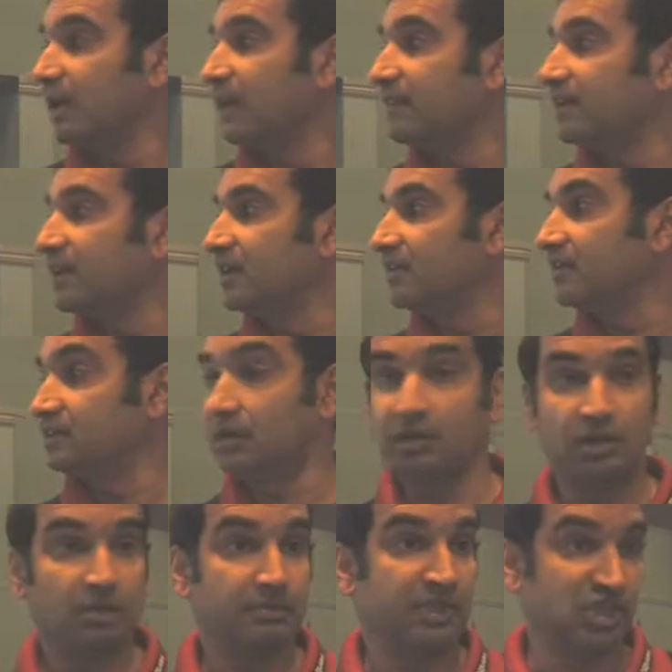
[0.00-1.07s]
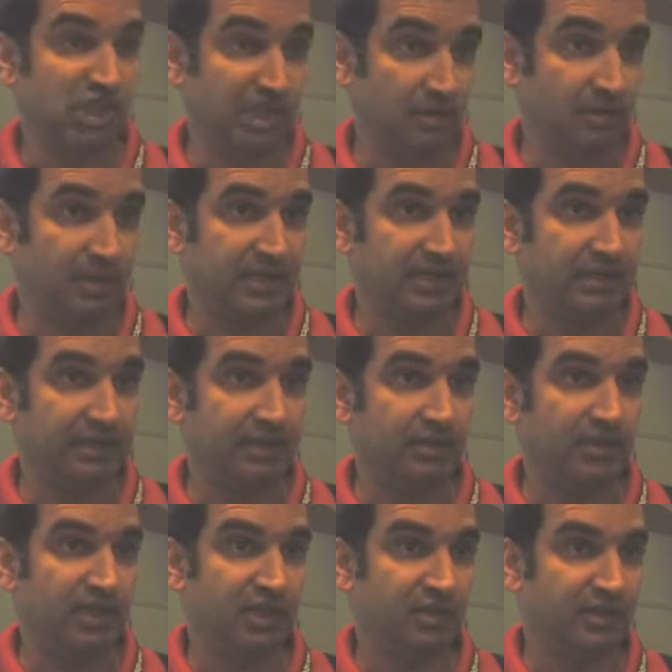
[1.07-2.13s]
and then the machine learning
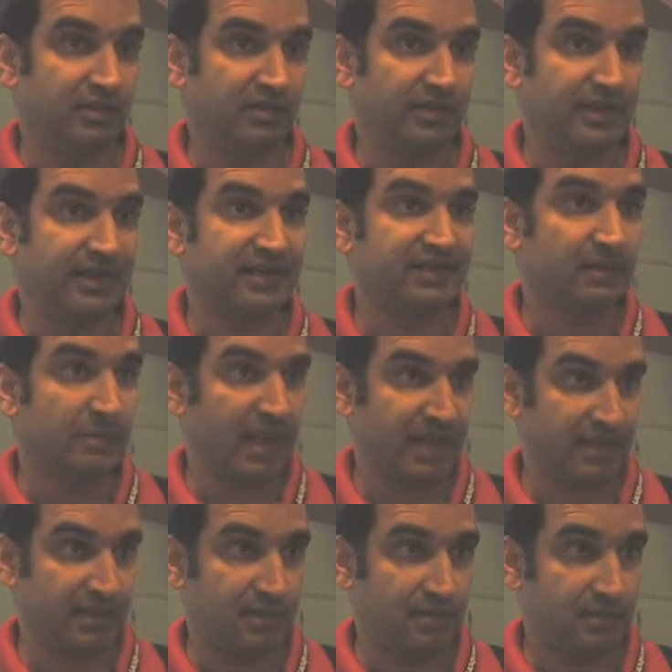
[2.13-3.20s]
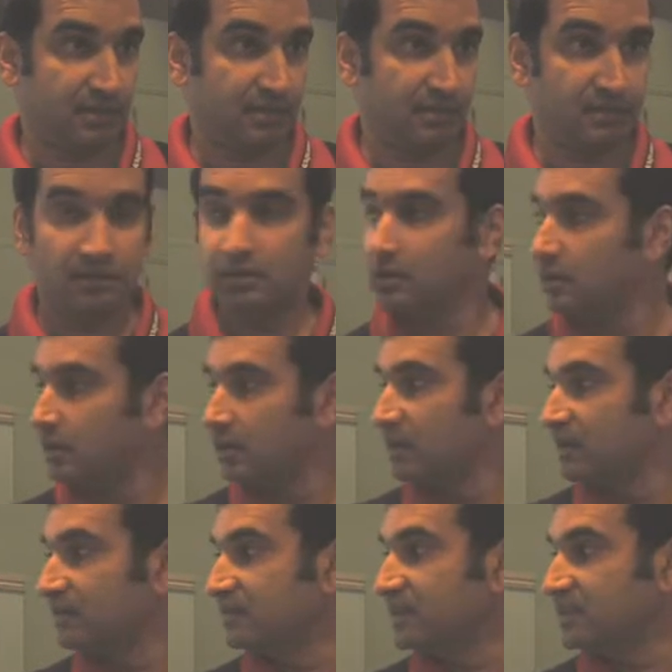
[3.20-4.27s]
layer here at the back end.
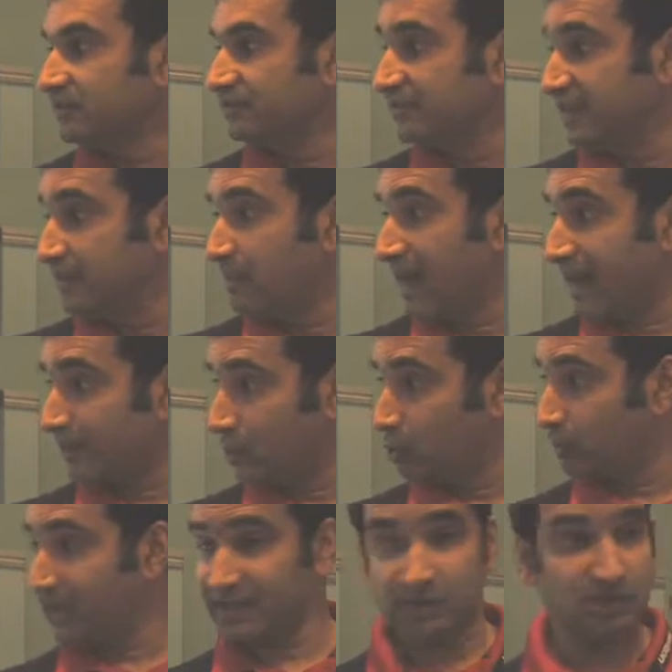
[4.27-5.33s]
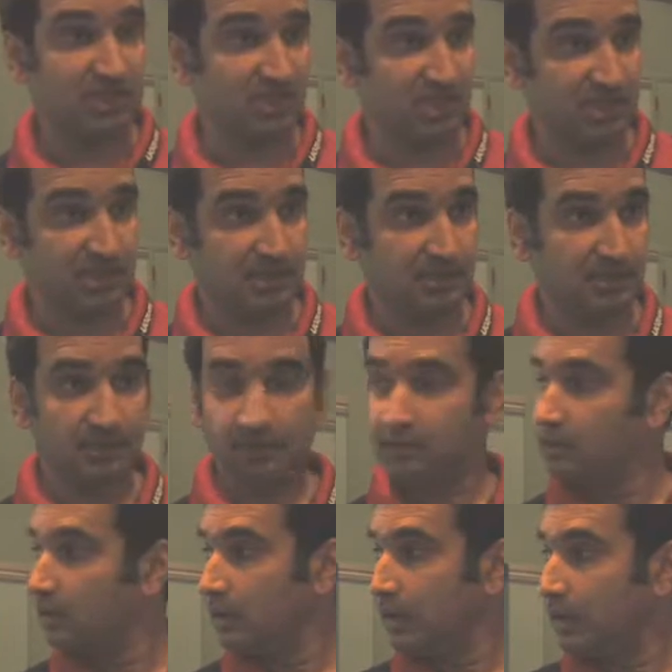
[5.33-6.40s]
There's a feedback loop, as you can see here.
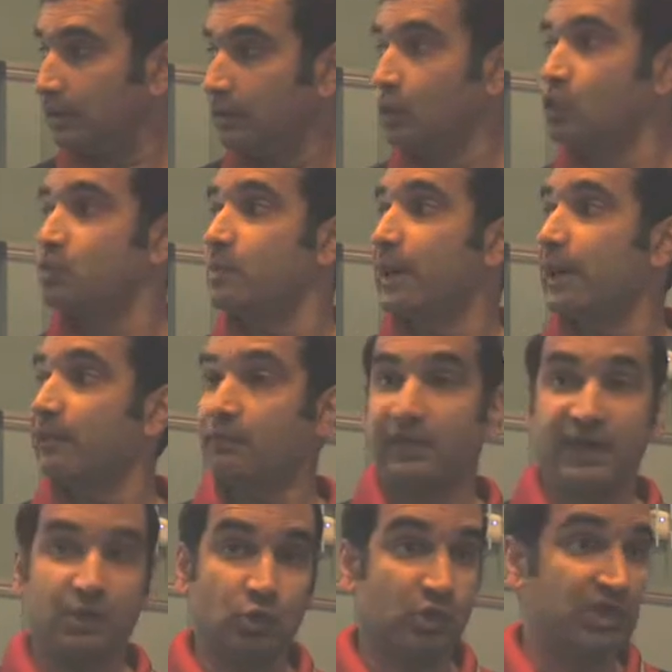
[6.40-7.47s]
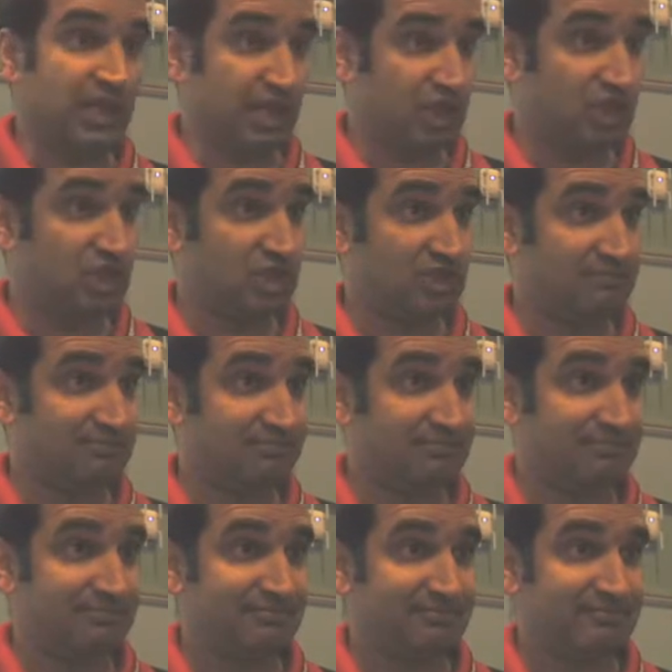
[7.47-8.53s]
It goes back right to the edge,
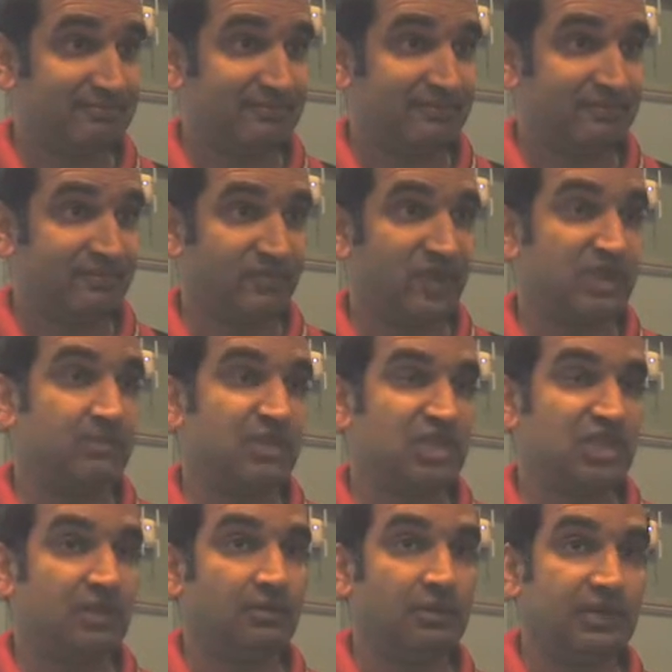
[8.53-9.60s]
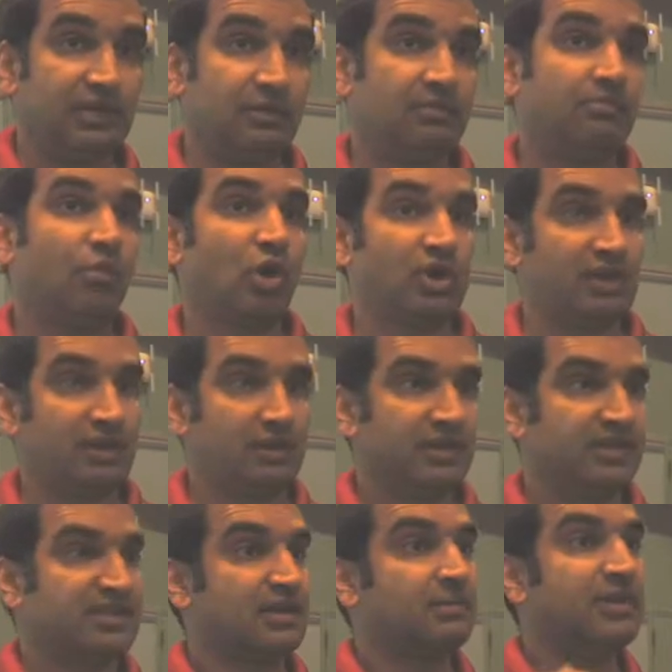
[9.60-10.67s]
where the machine learning model
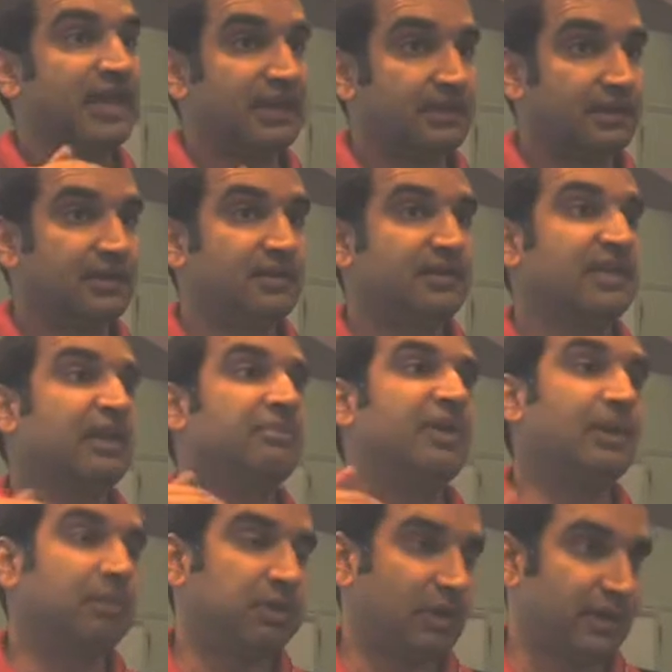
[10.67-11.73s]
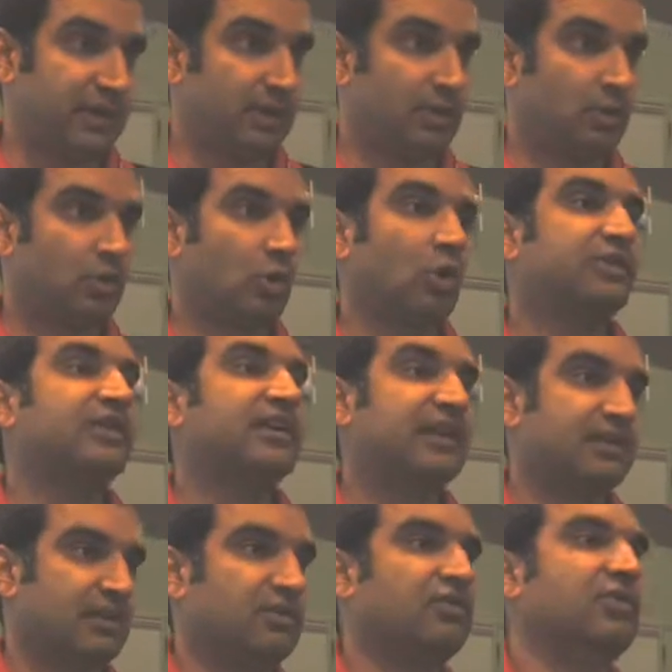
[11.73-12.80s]
is updated and can be applied on the
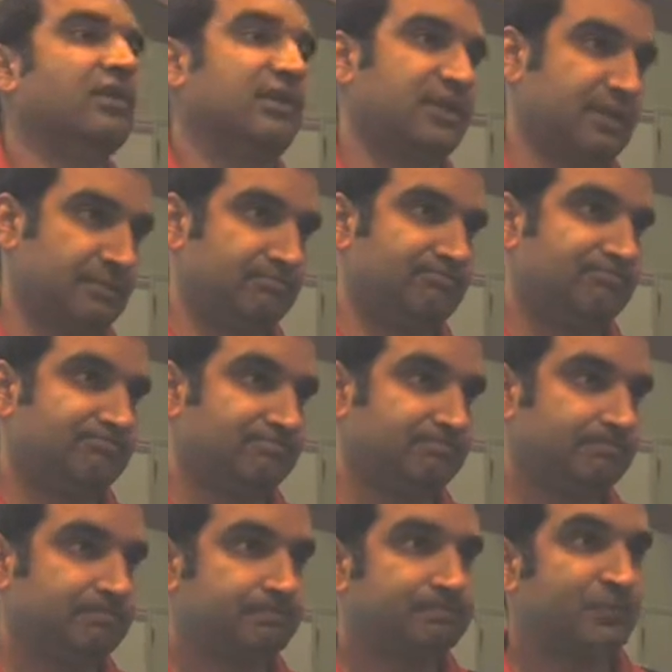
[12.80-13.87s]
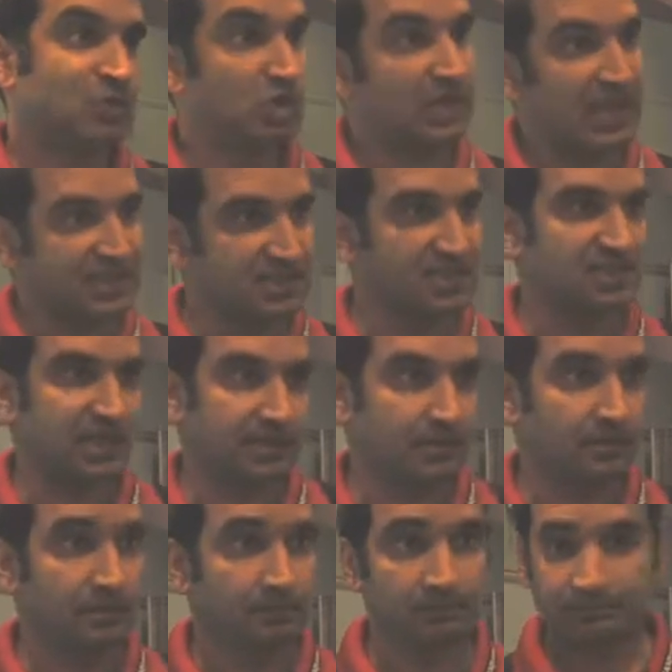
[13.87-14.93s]
data and run. So that's the
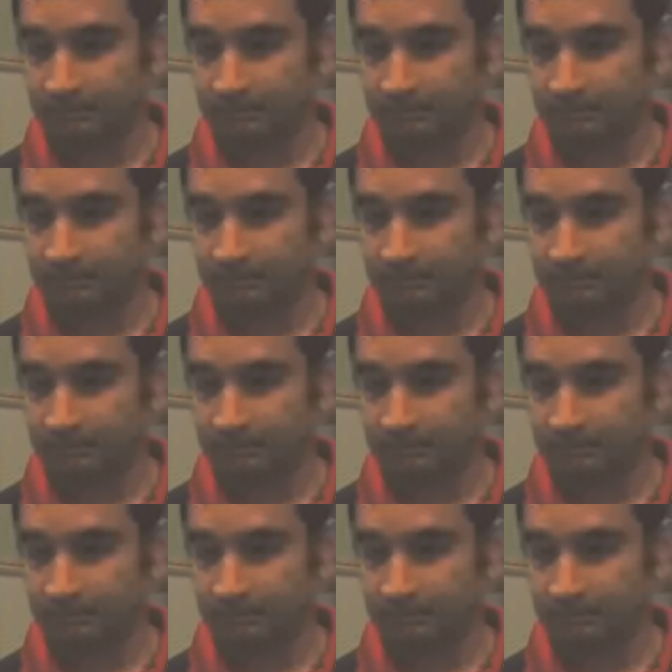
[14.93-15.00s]
cycle.